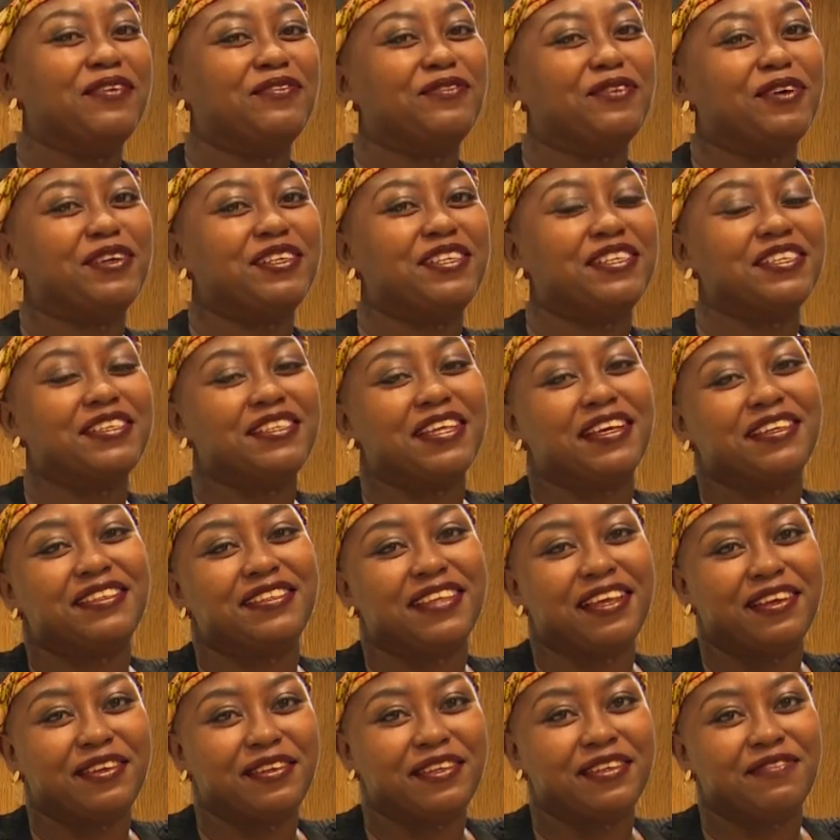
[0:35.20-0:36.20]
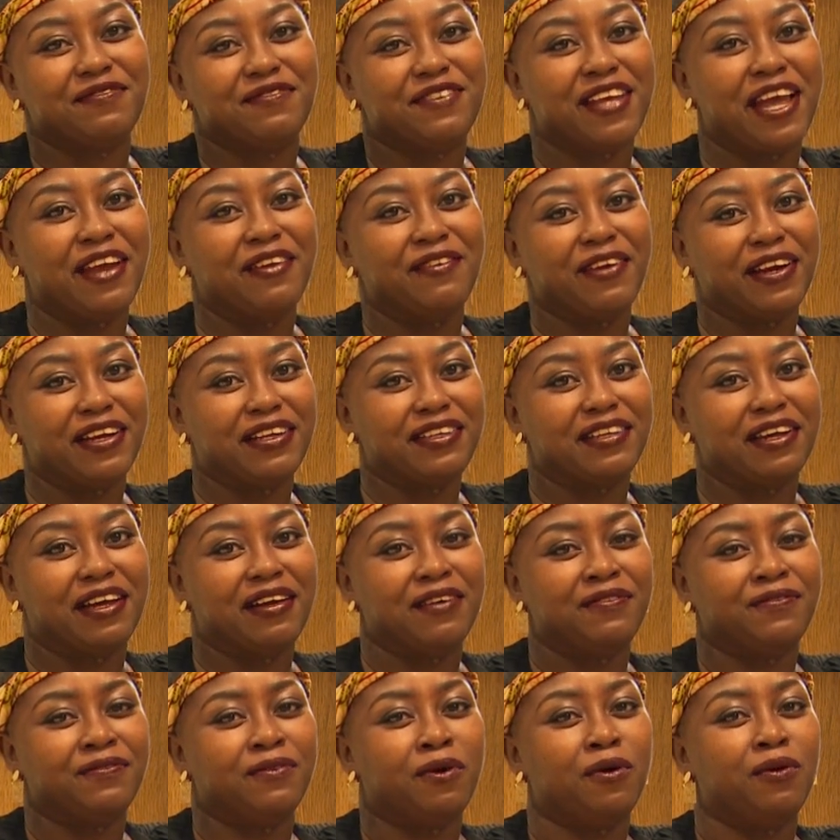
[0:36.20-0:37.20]
Of course, she's the executive
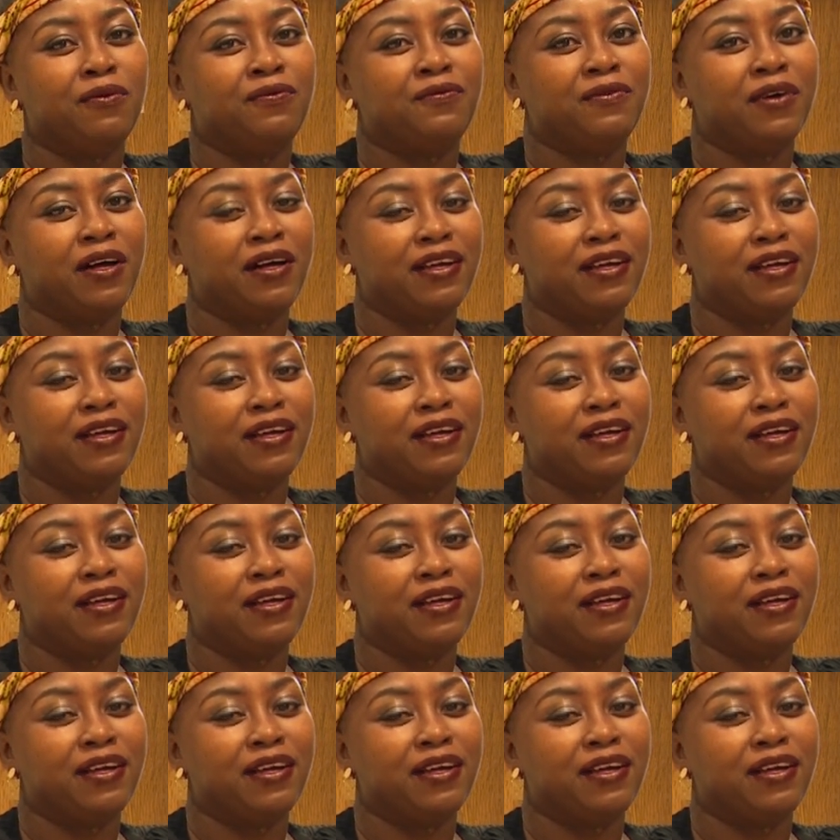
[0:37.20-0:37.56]
director of